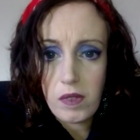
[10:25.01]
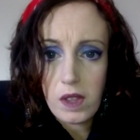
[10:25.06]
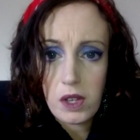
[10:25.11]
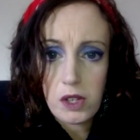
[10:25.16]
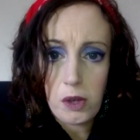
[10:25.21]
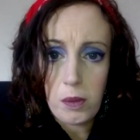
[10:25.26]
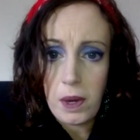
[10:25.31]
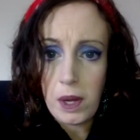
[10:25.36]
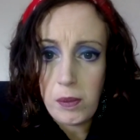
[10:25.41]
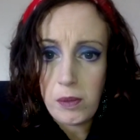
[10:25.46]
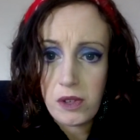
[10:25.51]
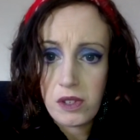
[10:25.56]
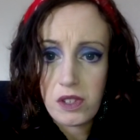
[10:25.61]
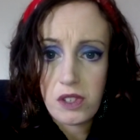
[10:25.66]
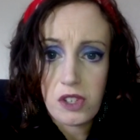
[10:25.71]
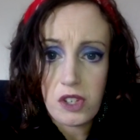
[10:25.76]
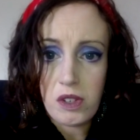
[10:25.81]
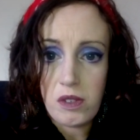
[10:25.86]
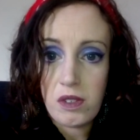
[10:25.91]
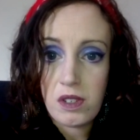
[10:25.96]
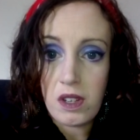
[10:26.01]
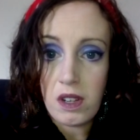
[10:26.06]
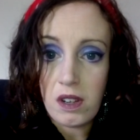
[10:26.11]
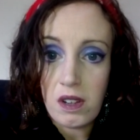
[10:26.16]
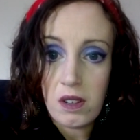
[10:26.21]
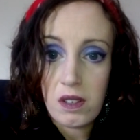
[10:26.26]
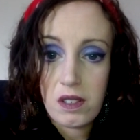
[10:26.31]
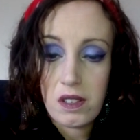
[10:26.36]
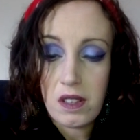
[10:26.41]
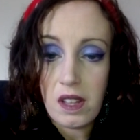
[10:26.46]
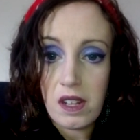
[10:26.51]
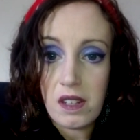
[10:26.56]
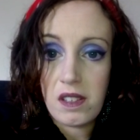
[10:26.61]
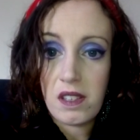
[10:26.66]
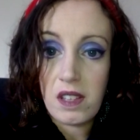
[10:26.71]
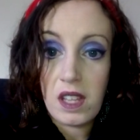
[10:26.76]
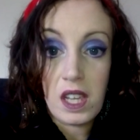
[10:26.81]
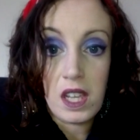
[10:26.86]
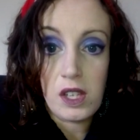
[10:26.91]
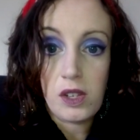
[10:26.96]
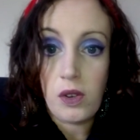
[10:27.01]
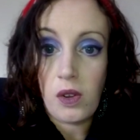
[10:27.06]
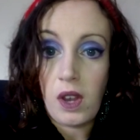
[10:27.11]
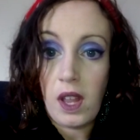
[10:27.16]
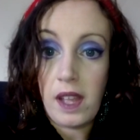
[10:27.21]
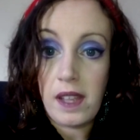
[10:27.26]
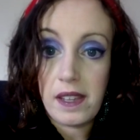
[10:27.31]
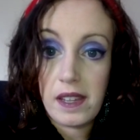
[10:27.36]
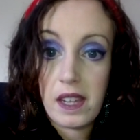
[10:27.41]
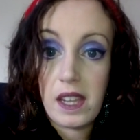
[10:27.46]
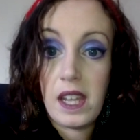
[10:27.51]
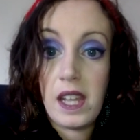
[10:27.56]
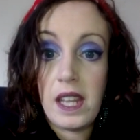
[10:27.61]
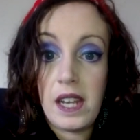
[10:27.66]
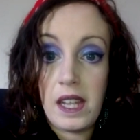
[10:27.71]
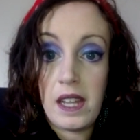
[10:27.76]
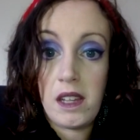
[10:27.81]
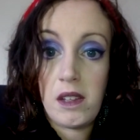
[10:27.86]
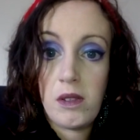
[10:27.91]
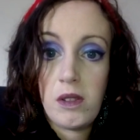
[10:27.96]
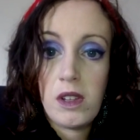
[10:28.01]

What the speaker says: job. Like once the show starts, that's it. You're like in it,